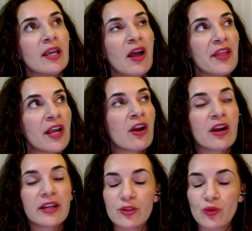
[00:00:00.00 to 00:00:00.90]
I think our
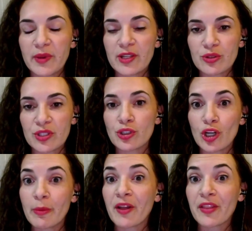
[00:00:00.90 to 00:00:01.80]
audience would be interested
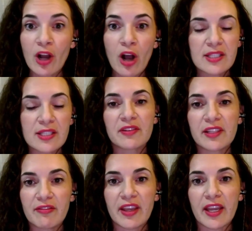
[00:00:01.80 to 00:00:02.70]
to know about the cost of
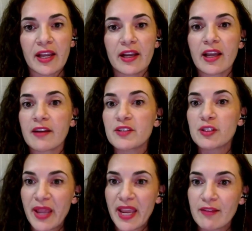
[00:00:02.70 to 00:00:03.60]
living, kind of
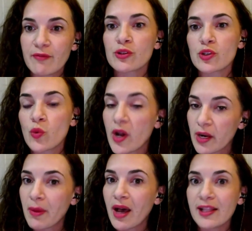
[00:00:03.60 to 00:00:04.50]
Spain versus
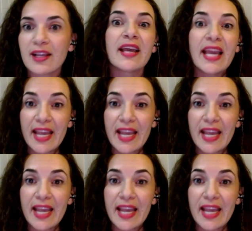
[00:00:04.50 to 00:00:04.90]
Guatemala.